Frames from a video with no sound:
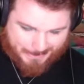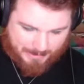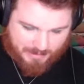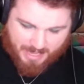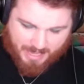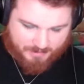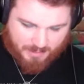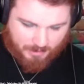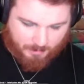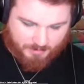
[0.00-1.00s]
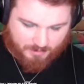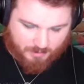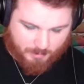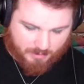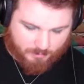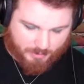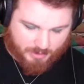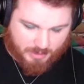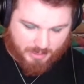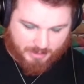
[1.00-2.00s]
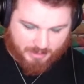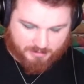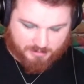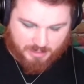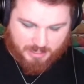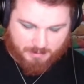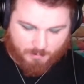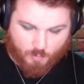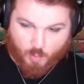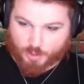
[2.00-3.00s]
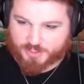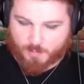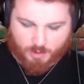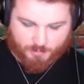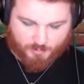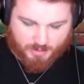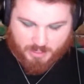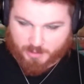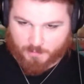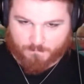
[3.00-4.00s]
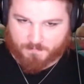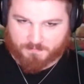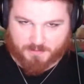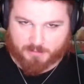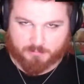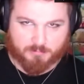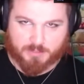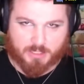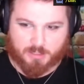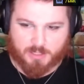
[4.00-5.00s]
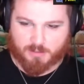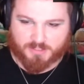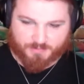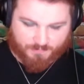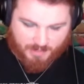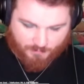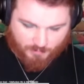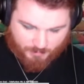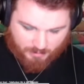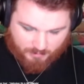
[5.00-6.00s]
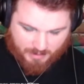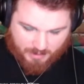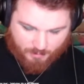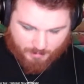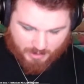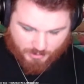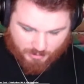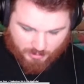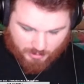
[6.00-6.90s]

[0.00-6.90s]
Yeah, it's not letting me see the amount, but in any case, we're somewhere between 150 and, I don't know, 175 or something like that, I would imagine.